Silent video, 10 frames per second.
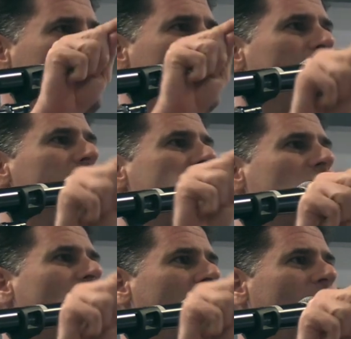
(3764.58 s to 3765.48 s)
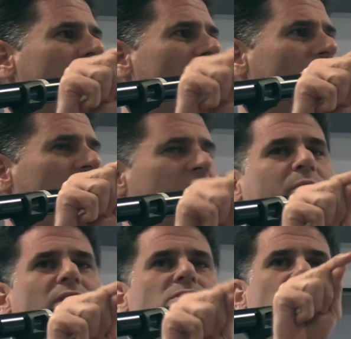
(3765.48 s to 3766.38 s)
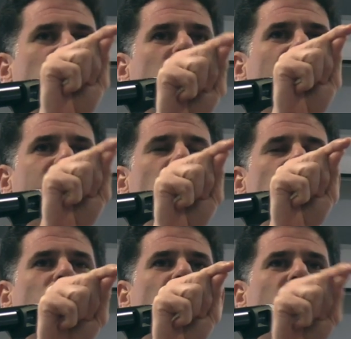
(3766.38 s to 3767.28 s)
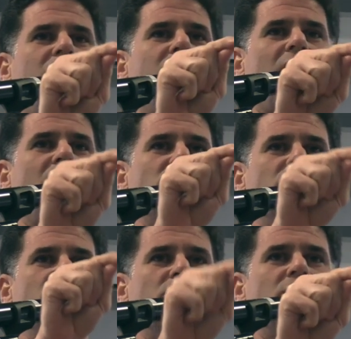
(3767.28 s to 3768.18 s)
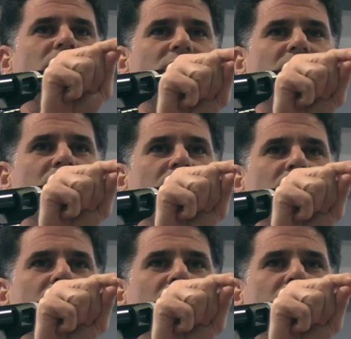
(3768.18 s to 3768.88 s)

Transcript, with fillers: that the reason why we don't have peace is the refusal to recognize the legitimacy